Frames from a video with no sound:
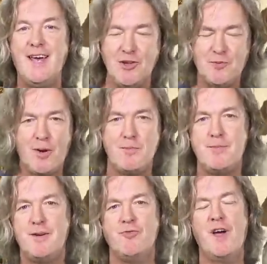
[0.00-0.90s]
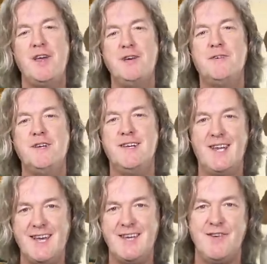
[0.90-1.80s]
He'll probably run over and
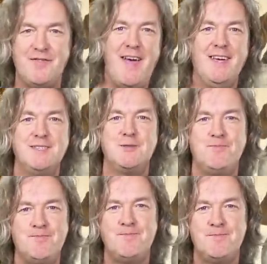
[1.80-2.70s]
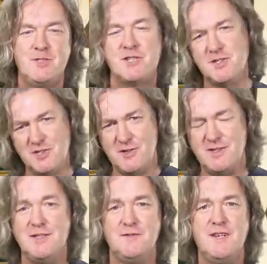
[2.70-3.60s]
lick your face, just as soon
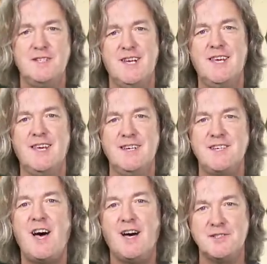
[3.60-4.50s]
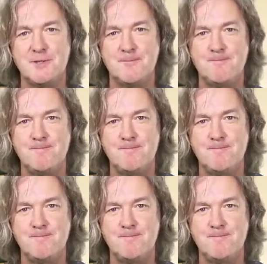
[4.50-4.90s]
as he's finished licking his ass.